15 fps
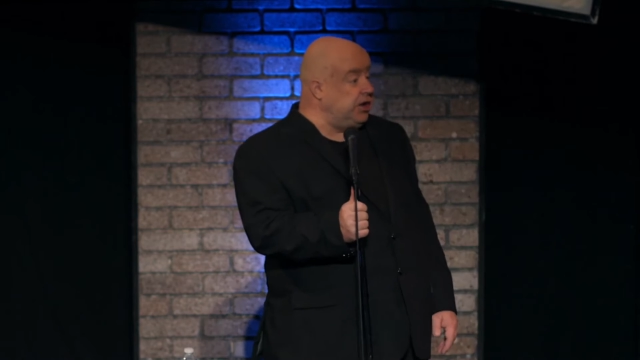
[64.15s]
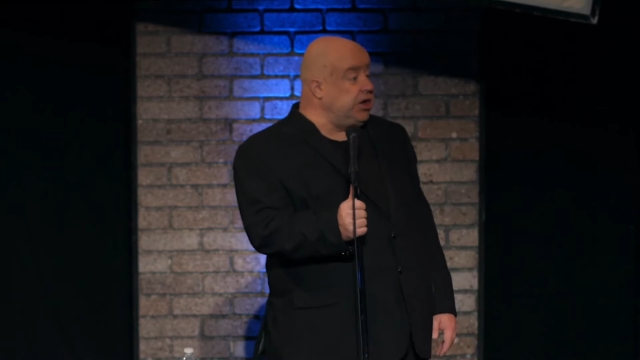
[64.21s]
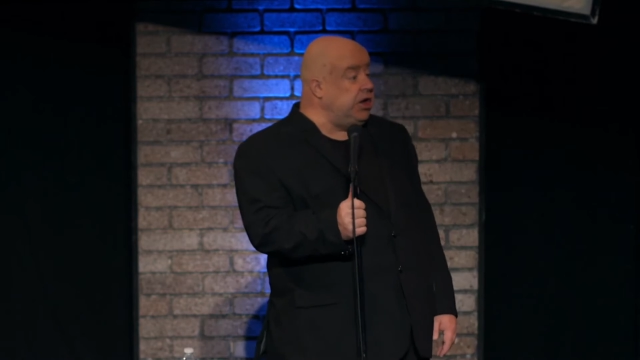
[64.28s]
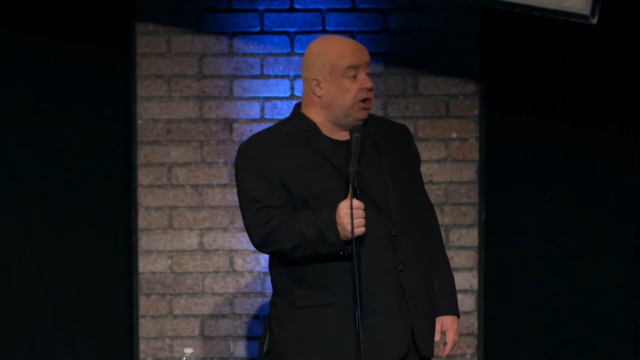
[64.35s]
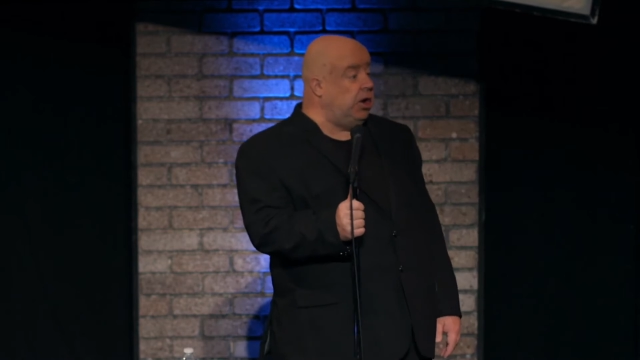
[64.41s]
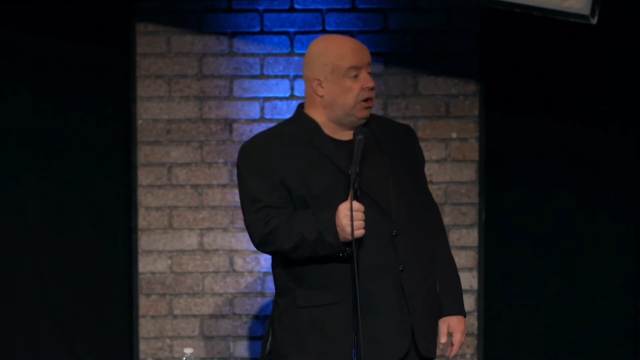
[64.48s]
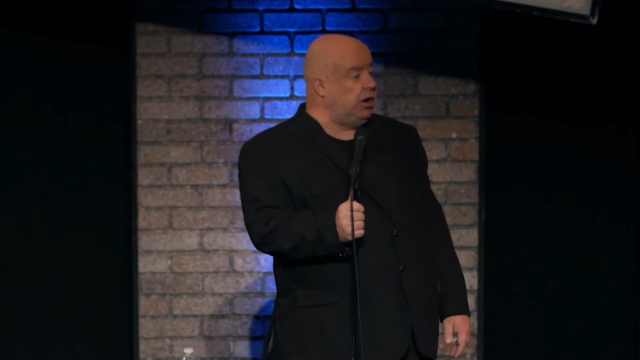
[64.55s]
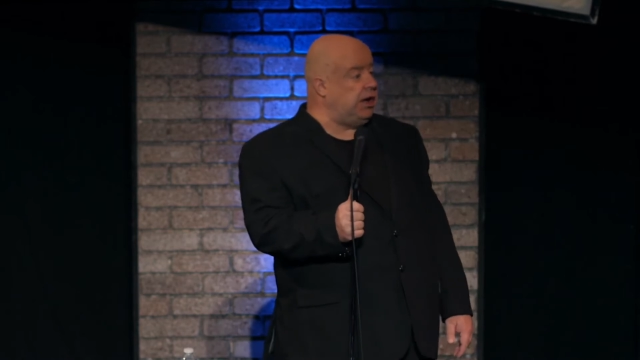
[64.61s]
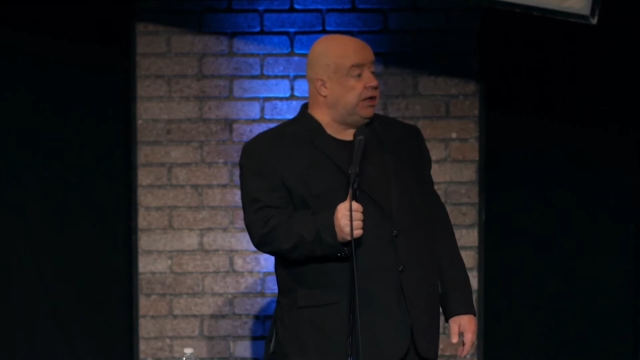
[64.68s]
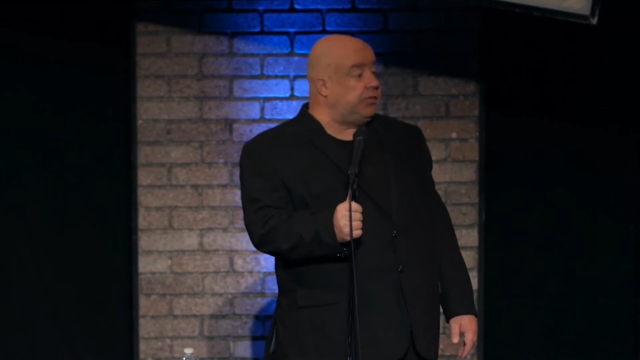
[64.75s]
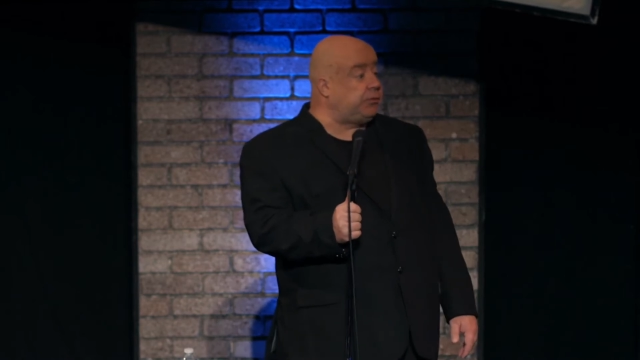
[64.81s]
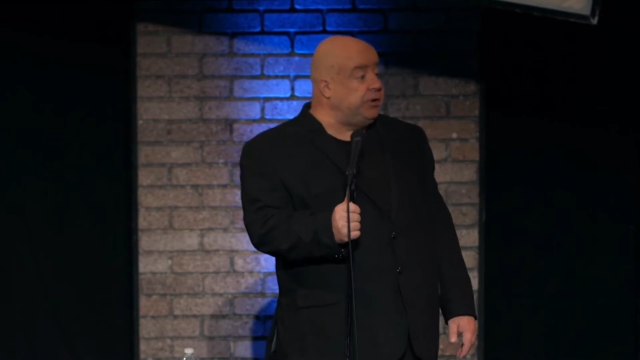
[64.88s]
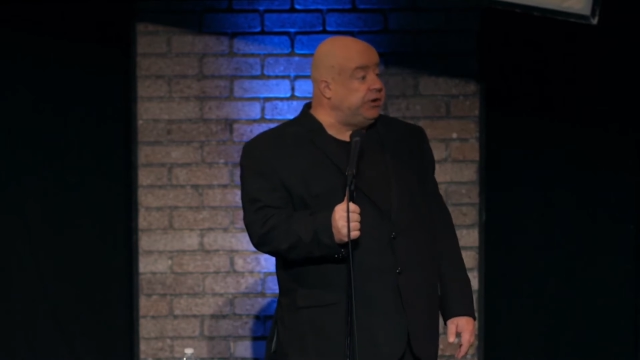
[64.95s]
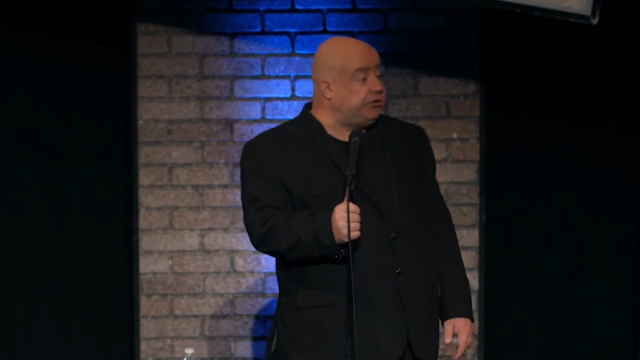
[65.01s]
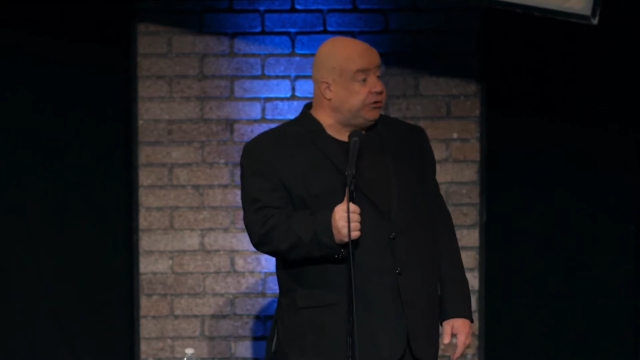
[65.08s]
in Yeehaw got
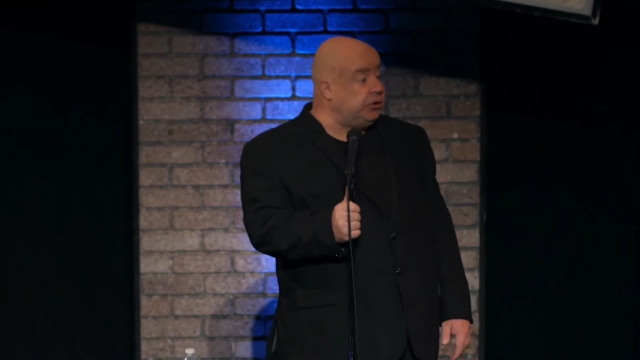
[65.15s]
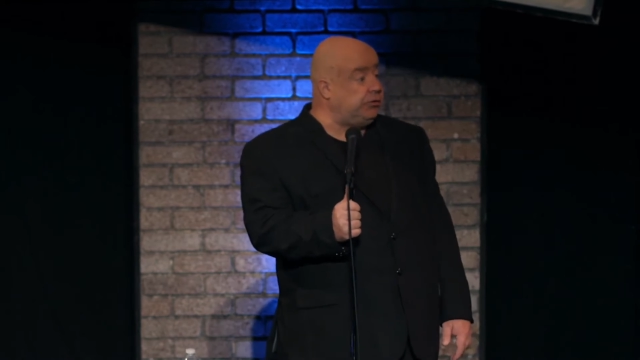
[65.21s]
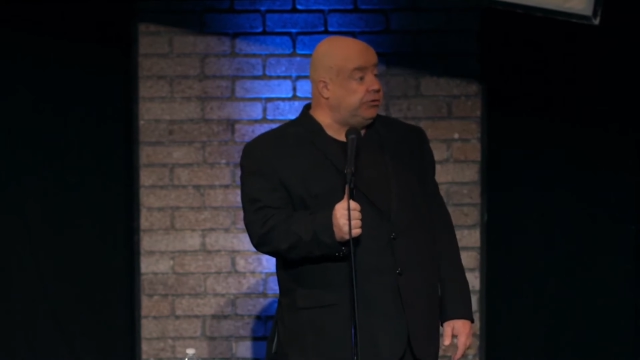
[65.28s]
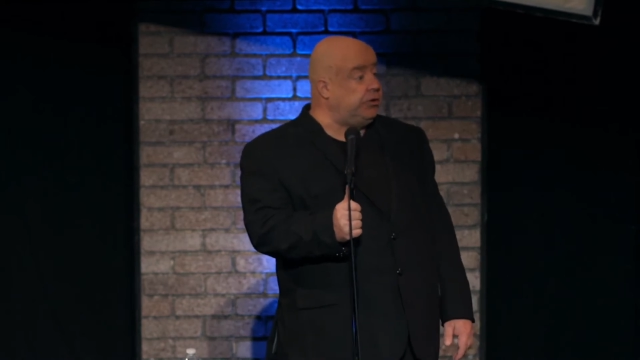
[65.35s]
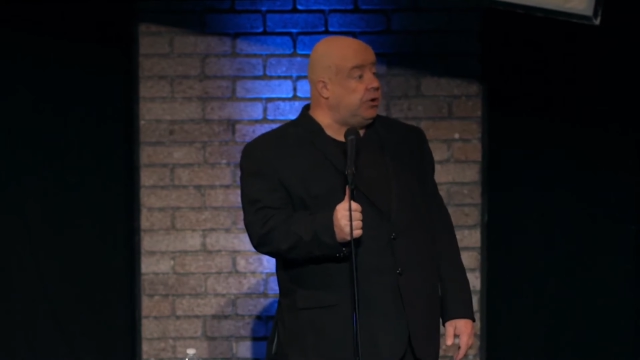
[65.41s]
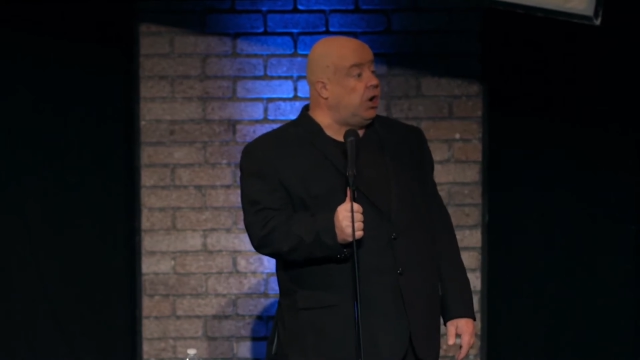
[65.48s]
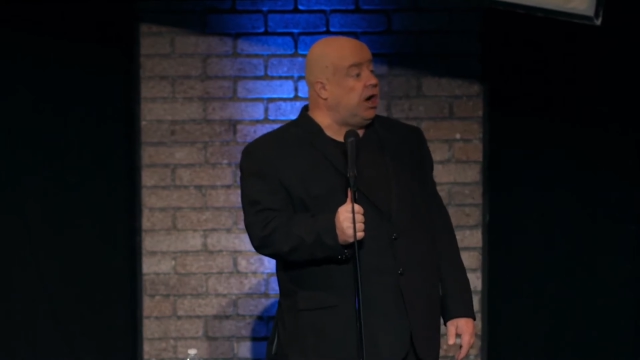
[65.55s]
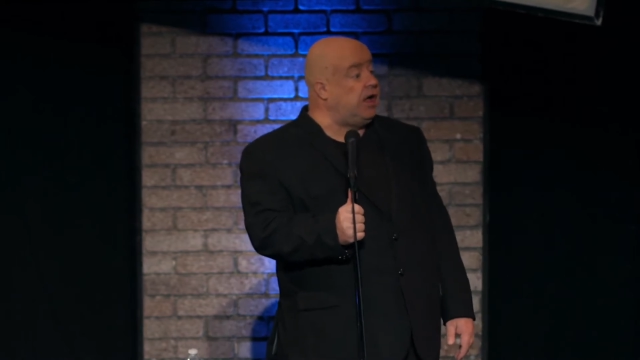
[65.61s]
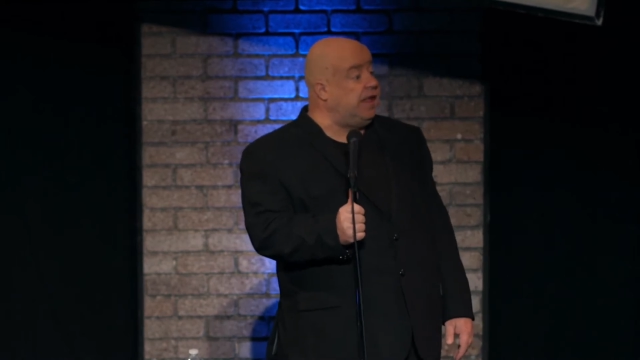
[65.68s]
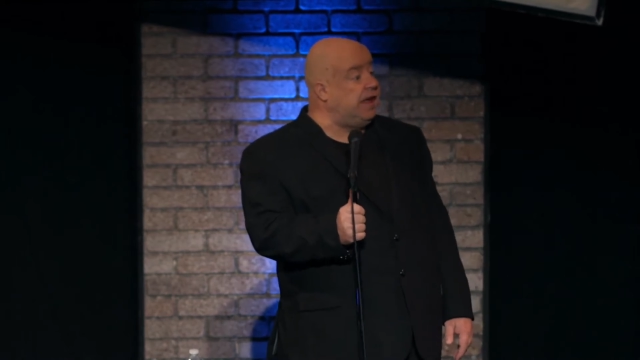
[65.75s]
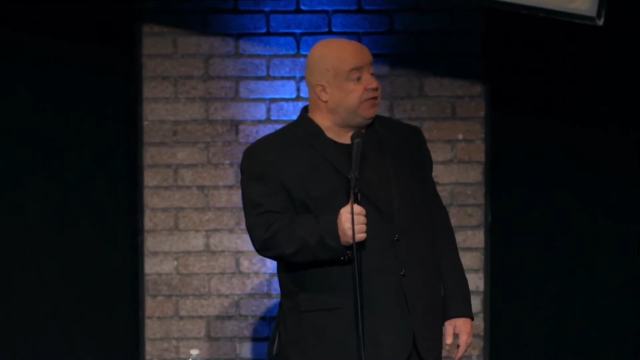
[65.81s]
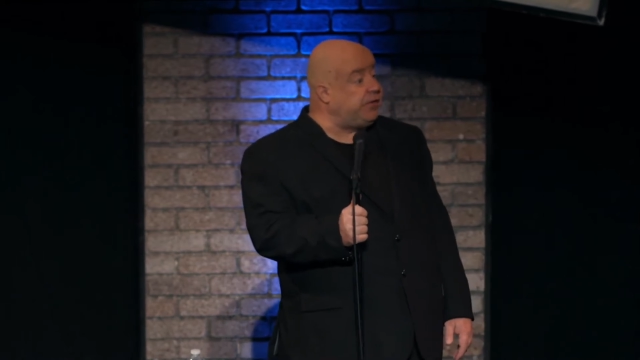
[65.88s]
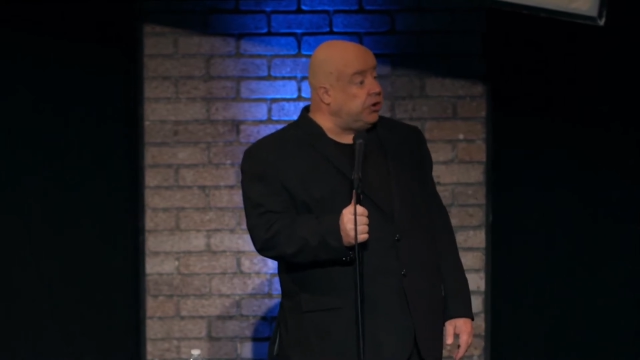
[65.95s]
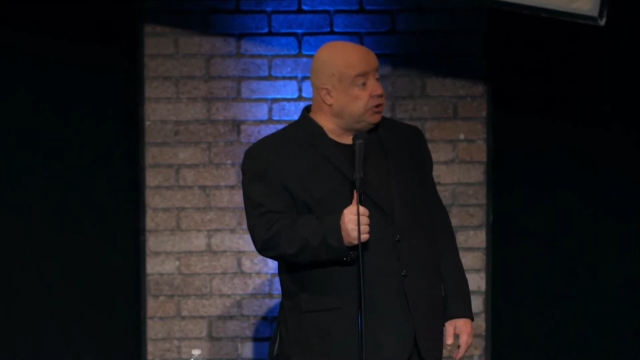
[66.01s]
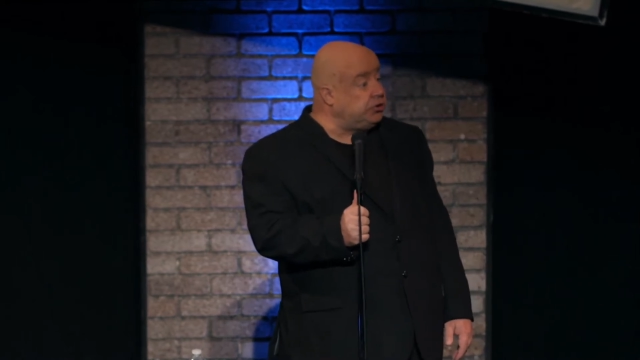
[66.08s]
3 children. Y'all got like
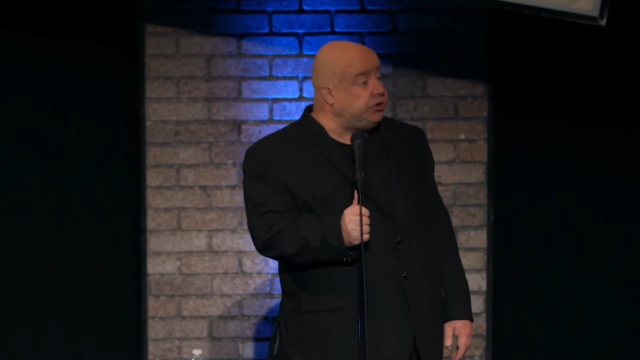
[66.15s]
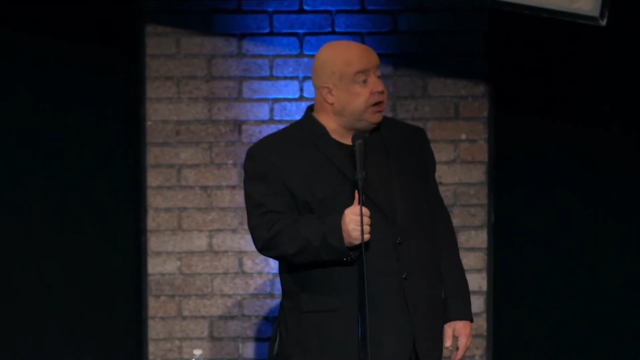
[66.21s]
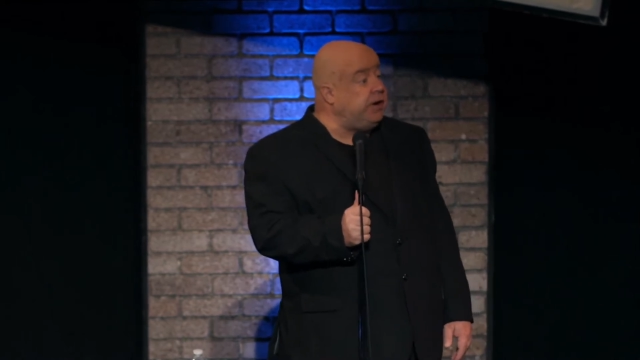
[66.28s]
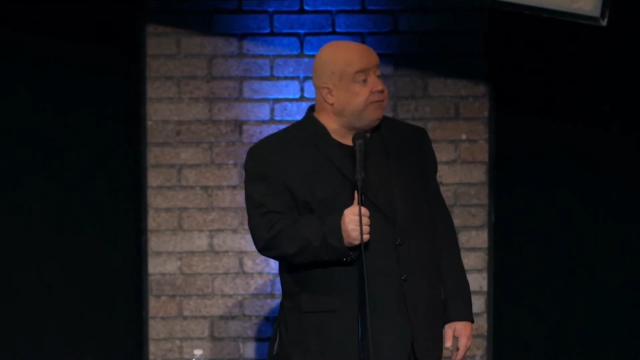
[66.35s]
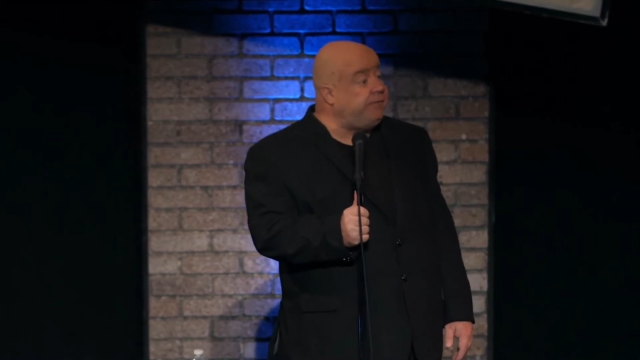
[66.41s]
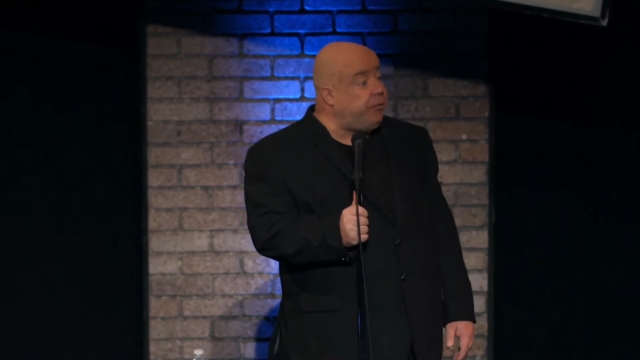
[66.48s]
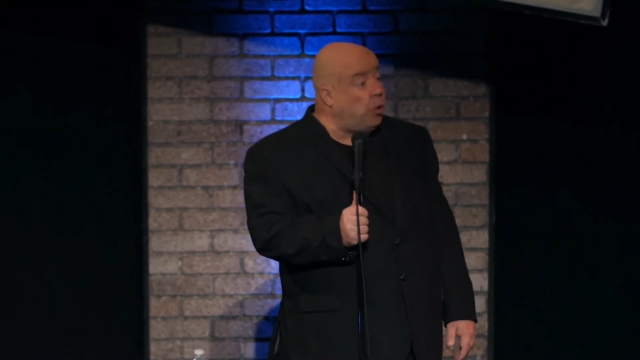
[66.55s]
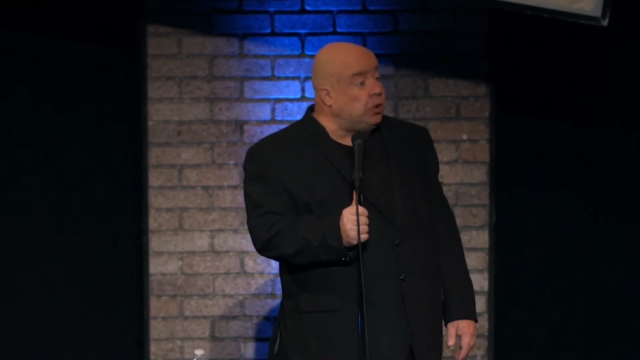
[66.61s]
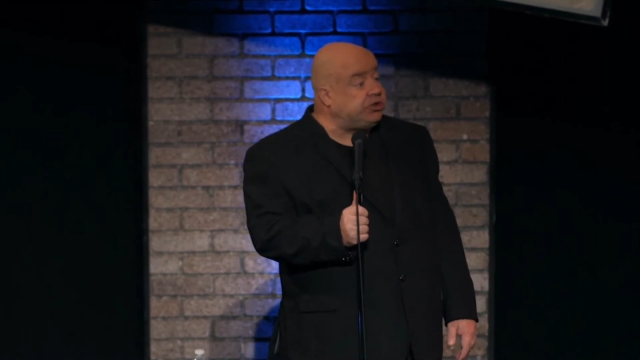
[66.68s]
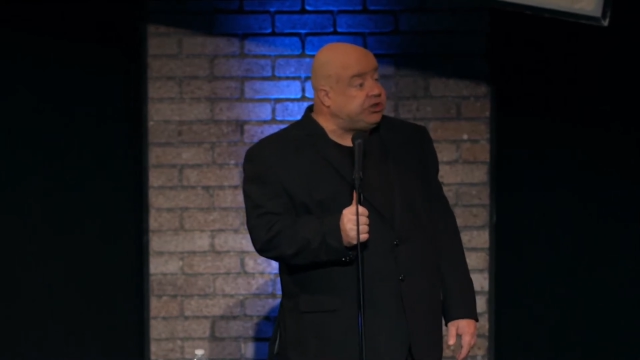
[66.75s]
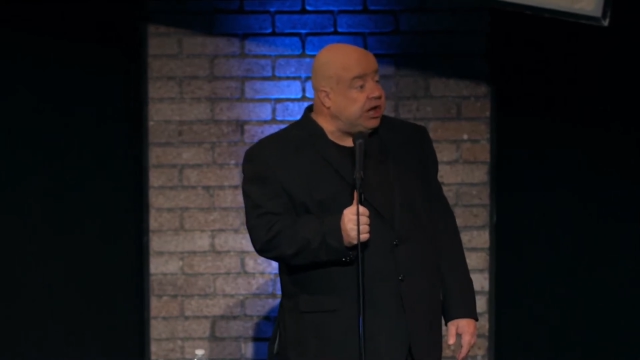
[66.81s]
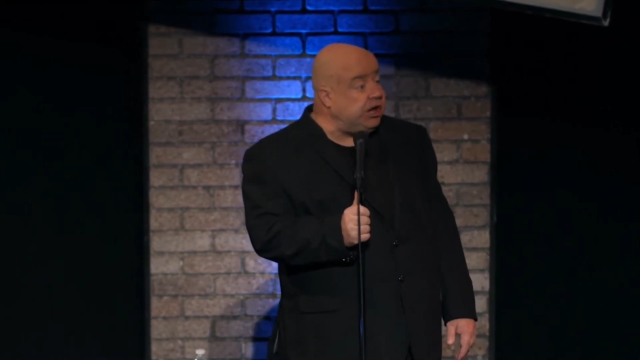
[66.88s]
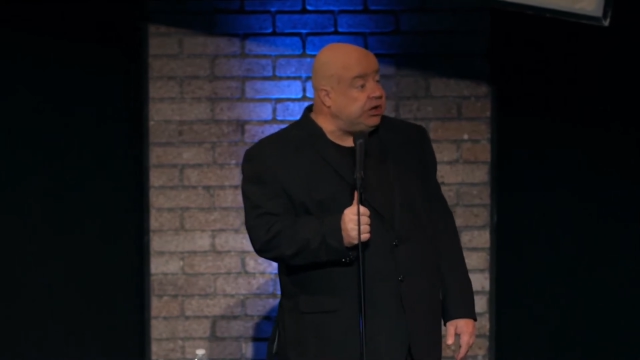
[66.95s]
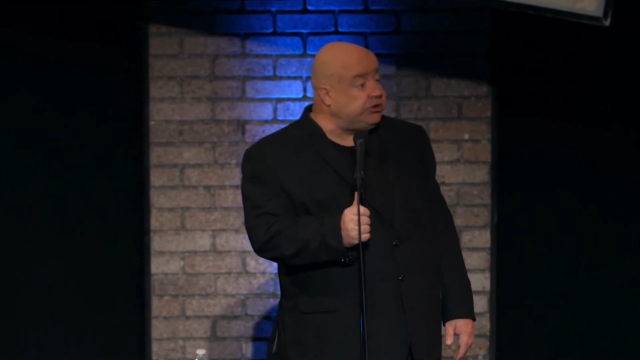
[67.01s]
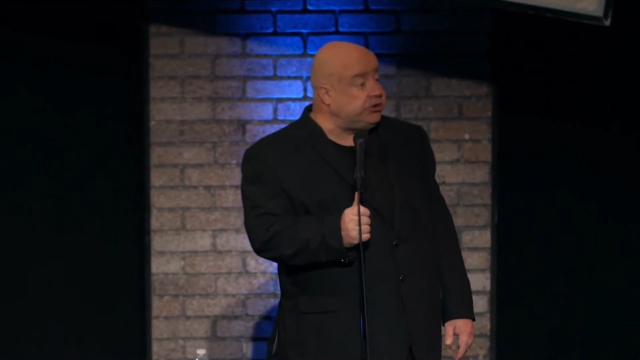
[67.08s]
13, 14 children.